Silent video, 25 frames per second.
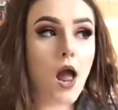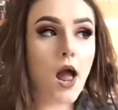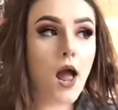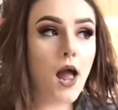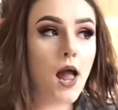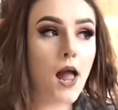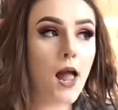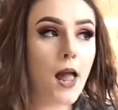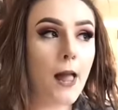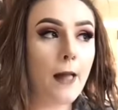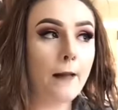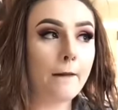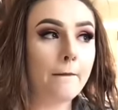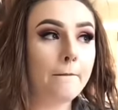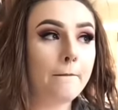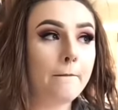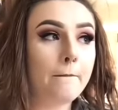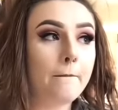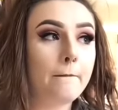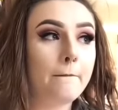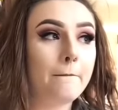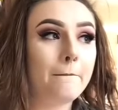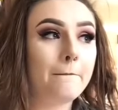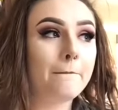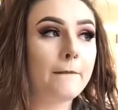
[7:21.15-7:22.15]
And
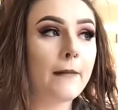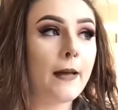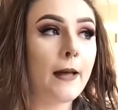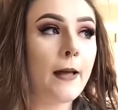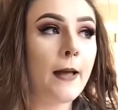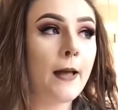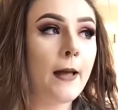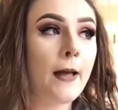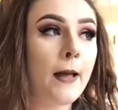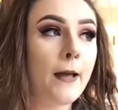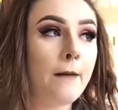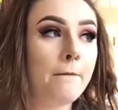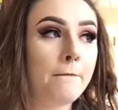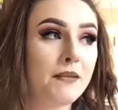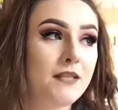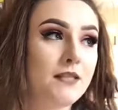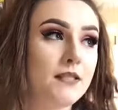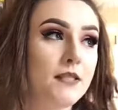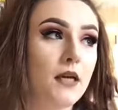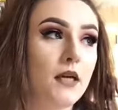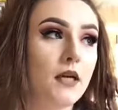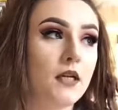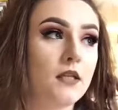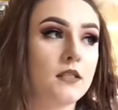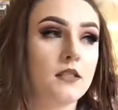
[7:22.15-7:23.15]

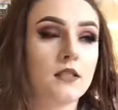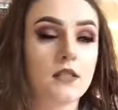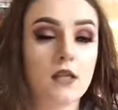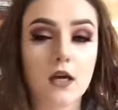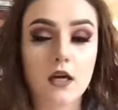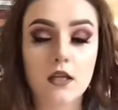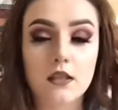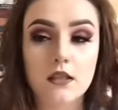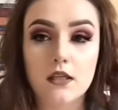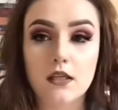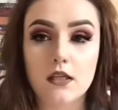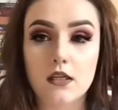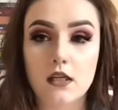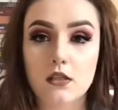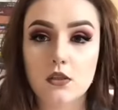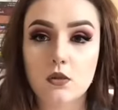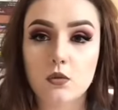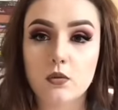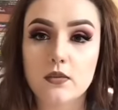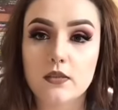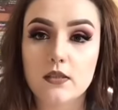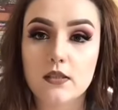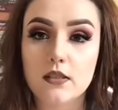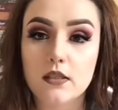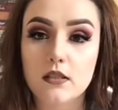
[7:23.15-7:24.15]
besides that, the
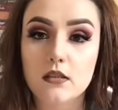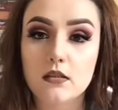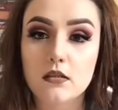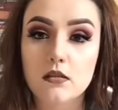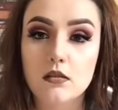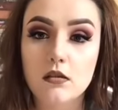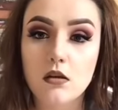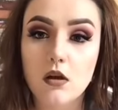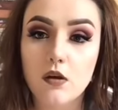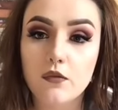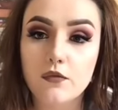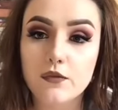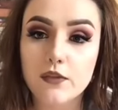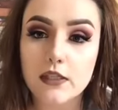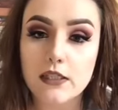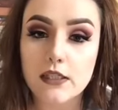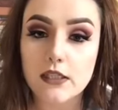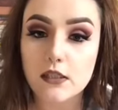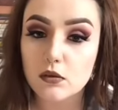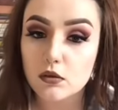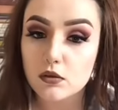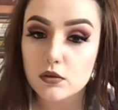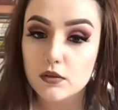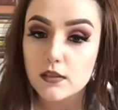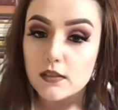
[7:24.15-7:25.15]
inadequacies of the
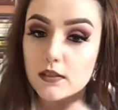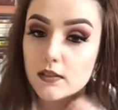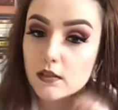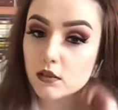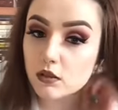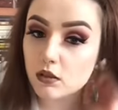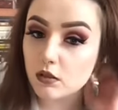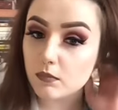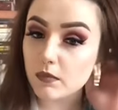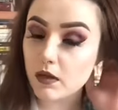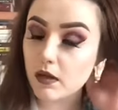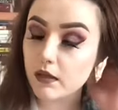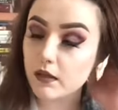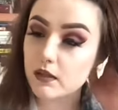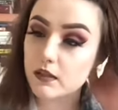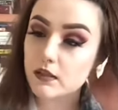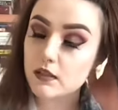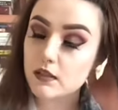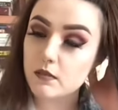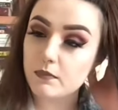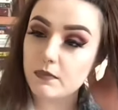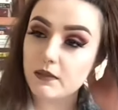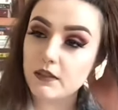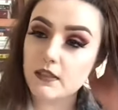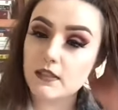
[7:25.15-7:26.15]
legal system and
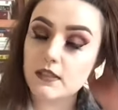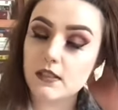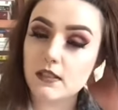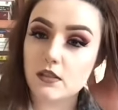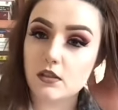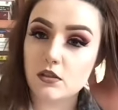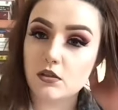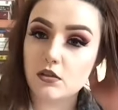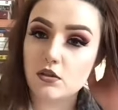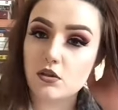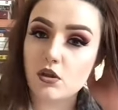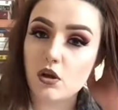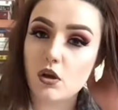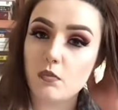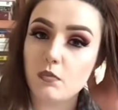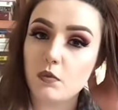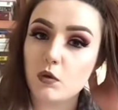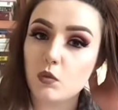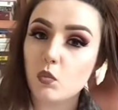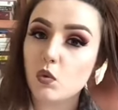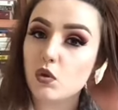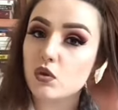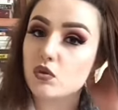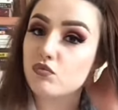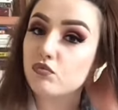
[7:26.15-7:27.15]
its ability to
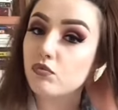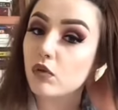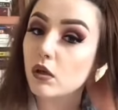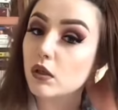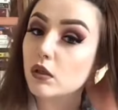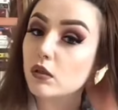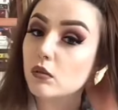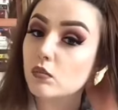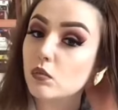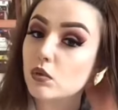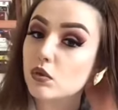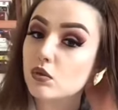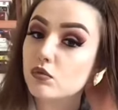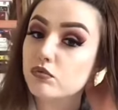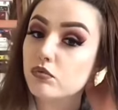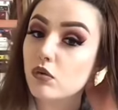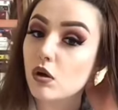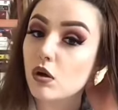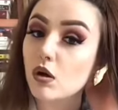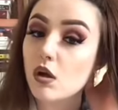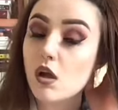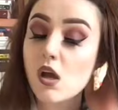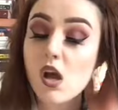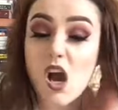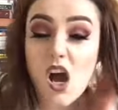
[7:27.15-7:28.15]
determine what's right and what's
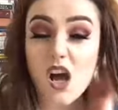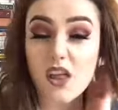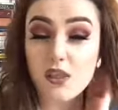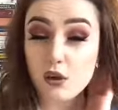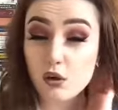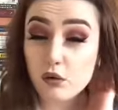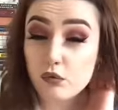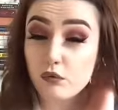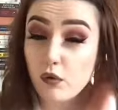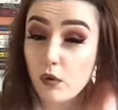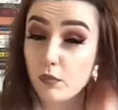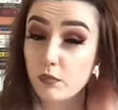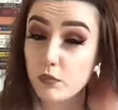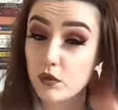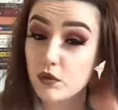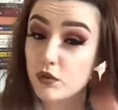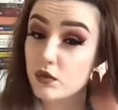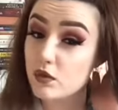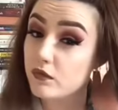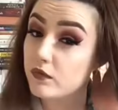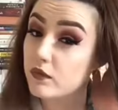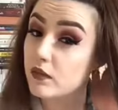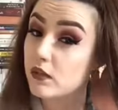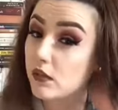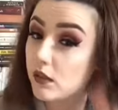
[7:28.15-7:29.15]
wrong, and the corruptness
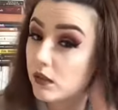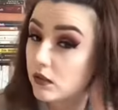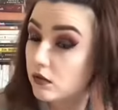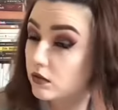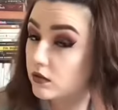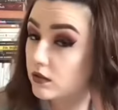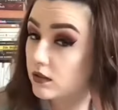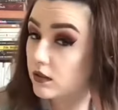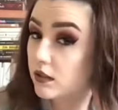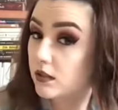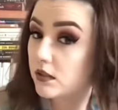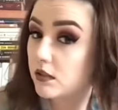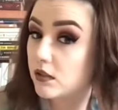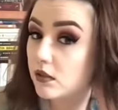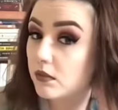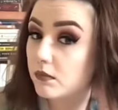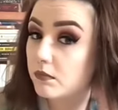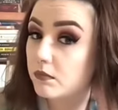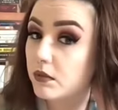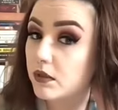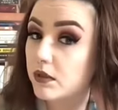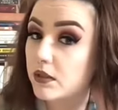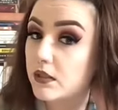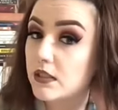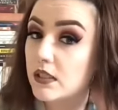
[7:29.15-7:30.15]
of the legal system,
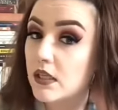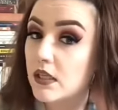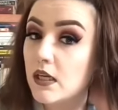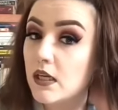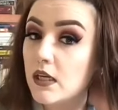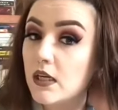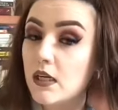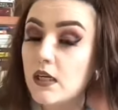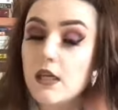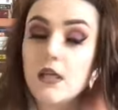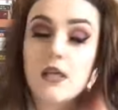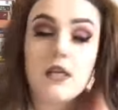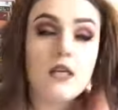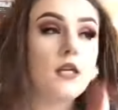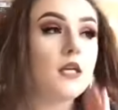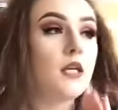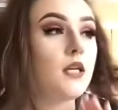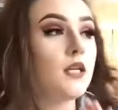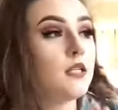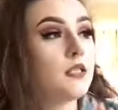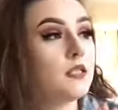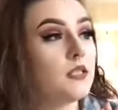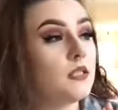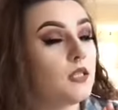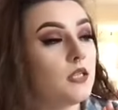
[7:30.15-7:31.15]
because
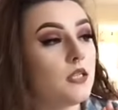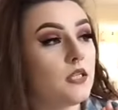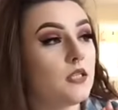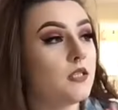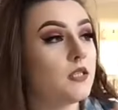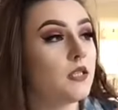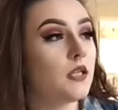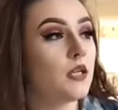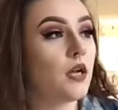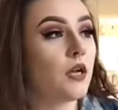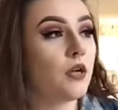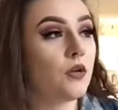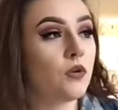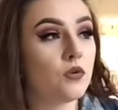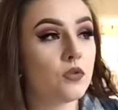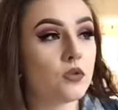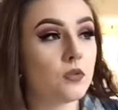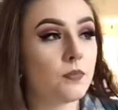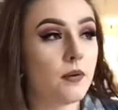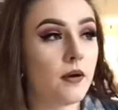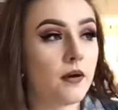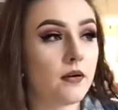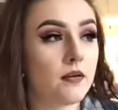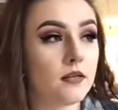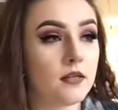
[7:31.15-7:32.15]
he is a guy who's
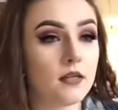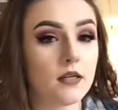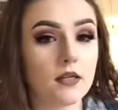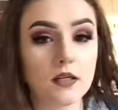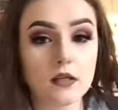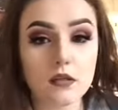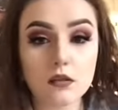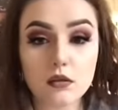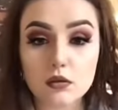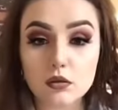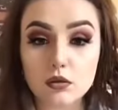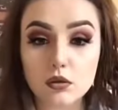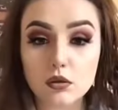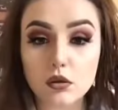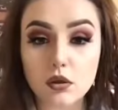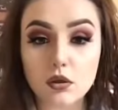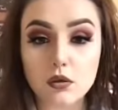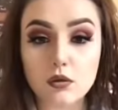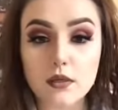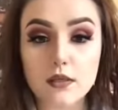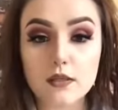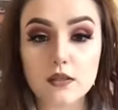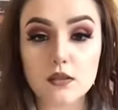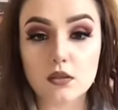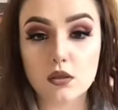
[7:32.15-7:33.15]
apparently,
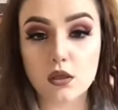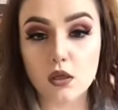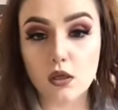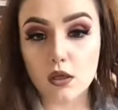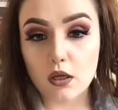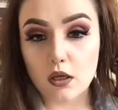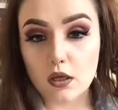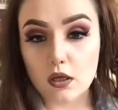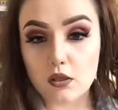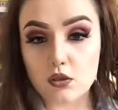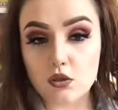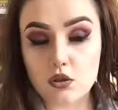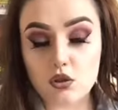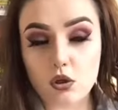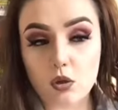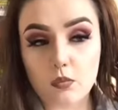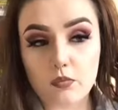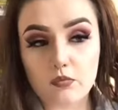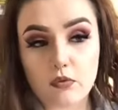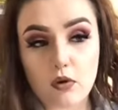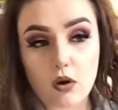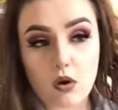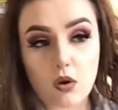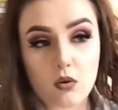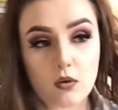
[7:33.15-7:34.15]
his job
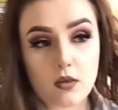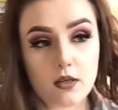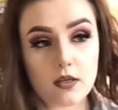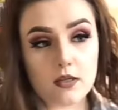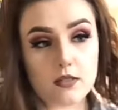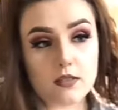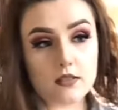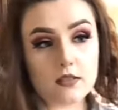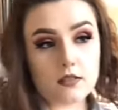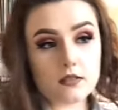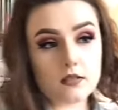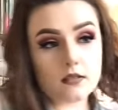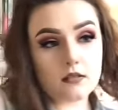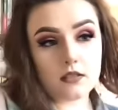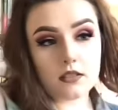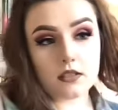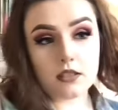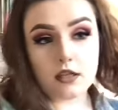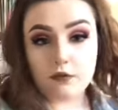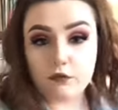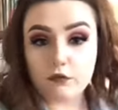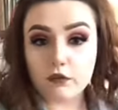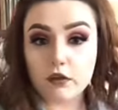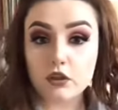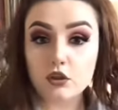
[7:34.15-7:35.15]
role is
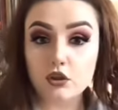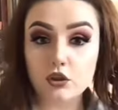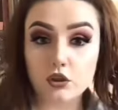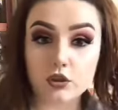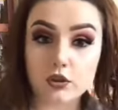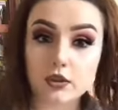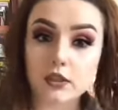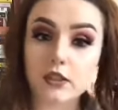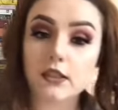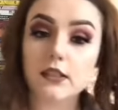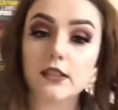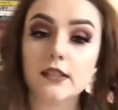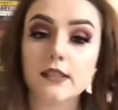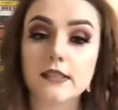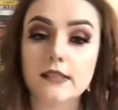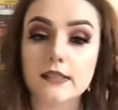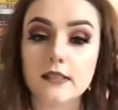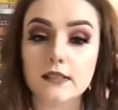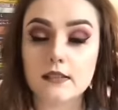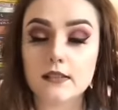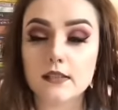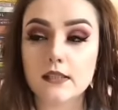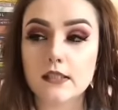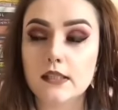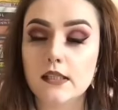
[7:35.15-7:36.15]
delivering justice
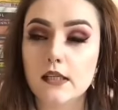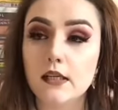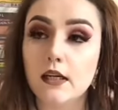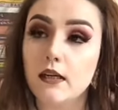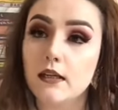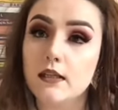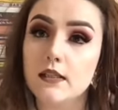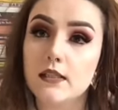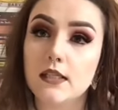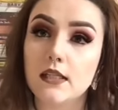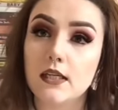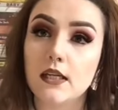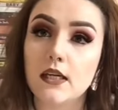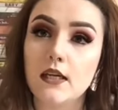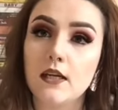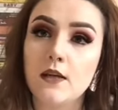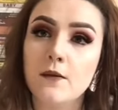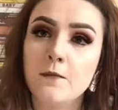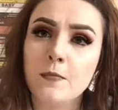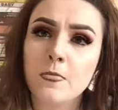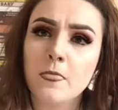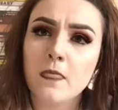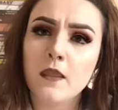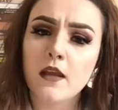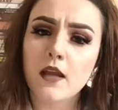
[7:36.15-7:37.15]
in society,
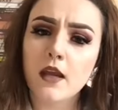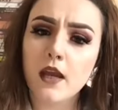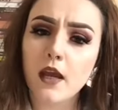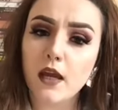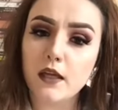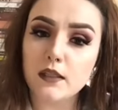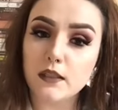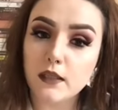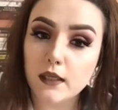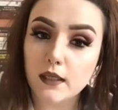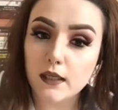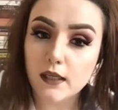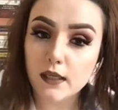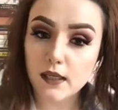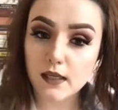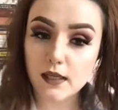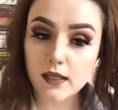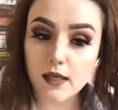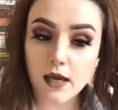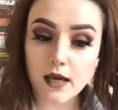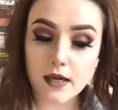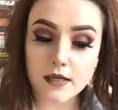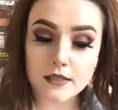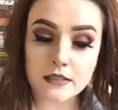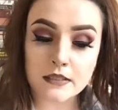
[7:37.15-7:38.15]
and yet he
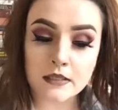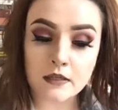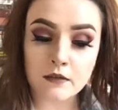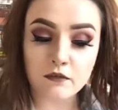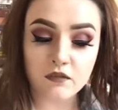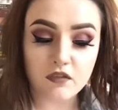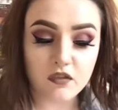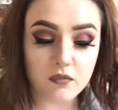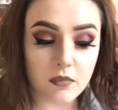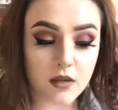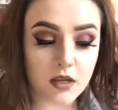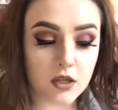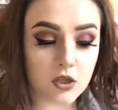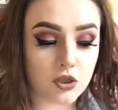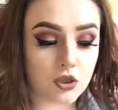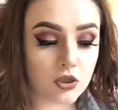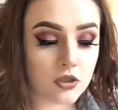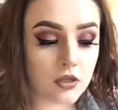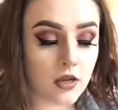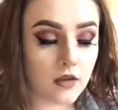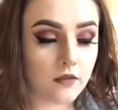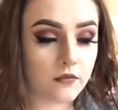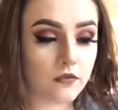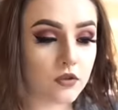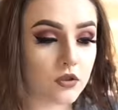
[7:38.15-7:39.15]
has
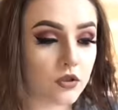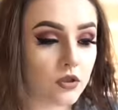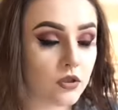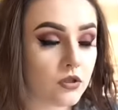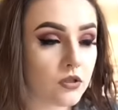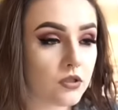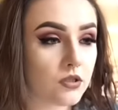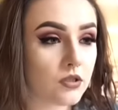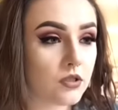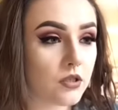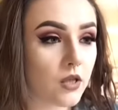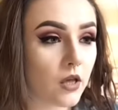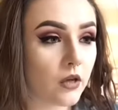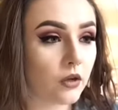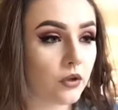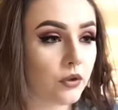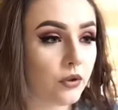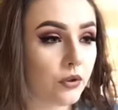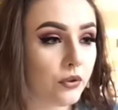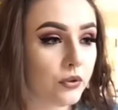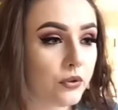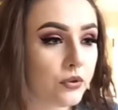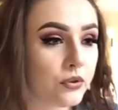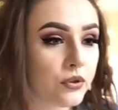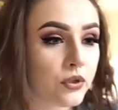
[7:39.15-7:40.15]
information, evidence that
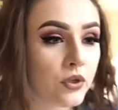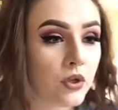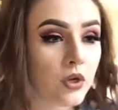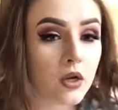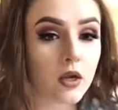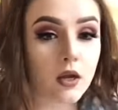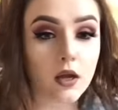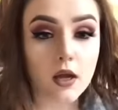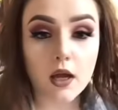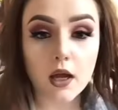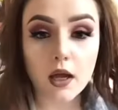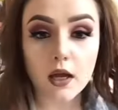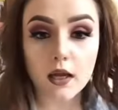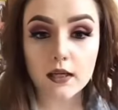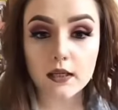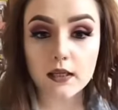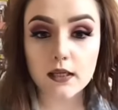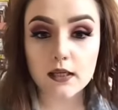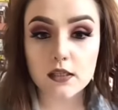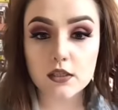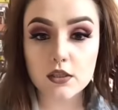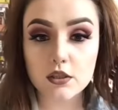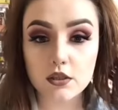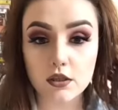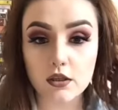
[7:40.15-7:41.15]
could
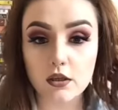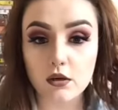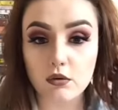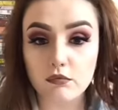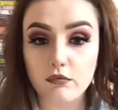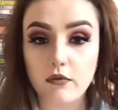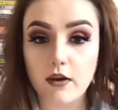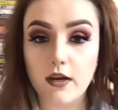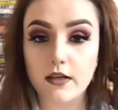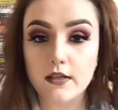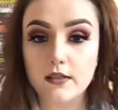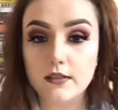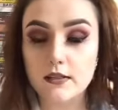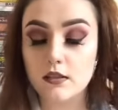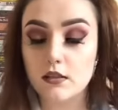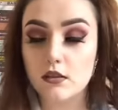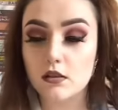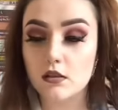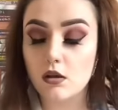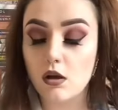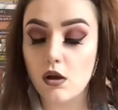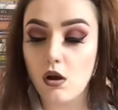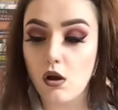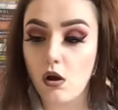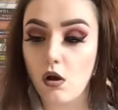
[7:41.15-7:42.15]
lead to the arrest
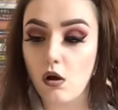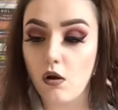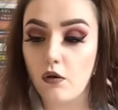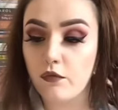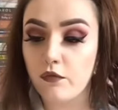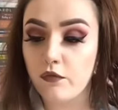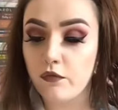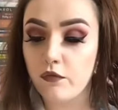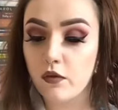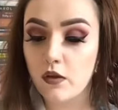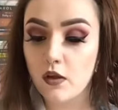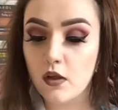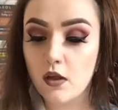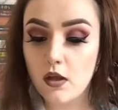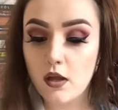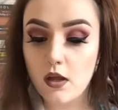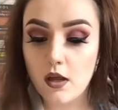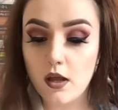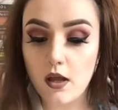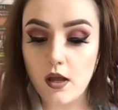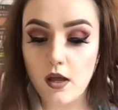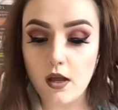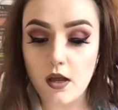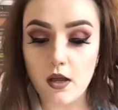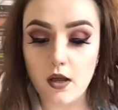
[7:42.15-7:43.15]
of
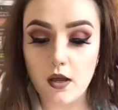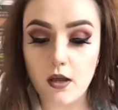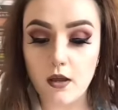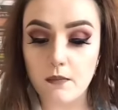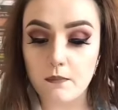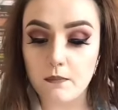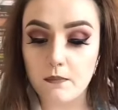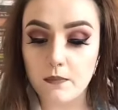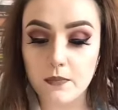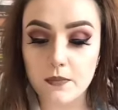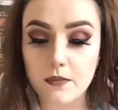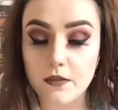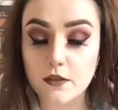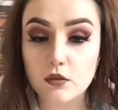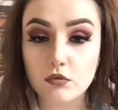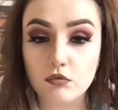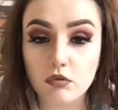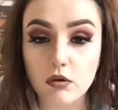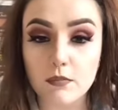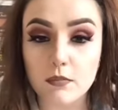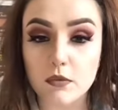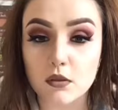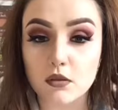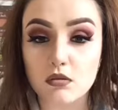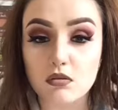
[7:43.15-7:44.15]
this
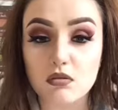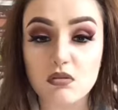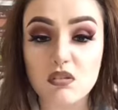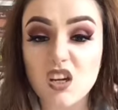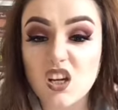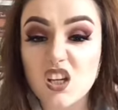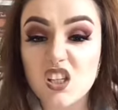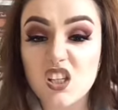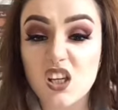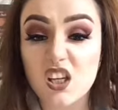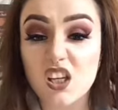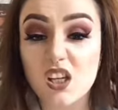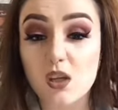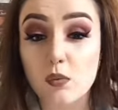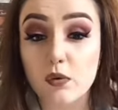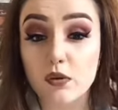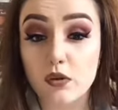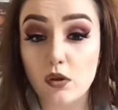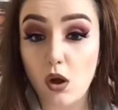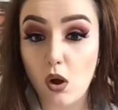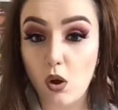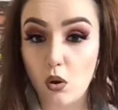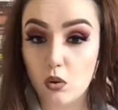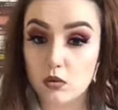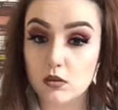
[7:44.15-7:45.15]
criminal, and yet he
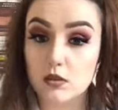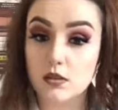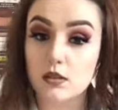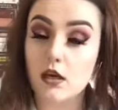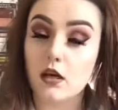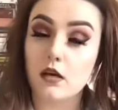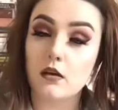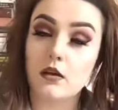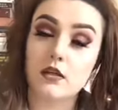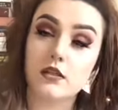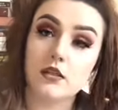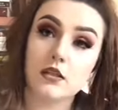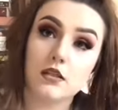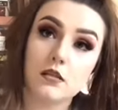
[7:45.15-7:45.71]
withholds that because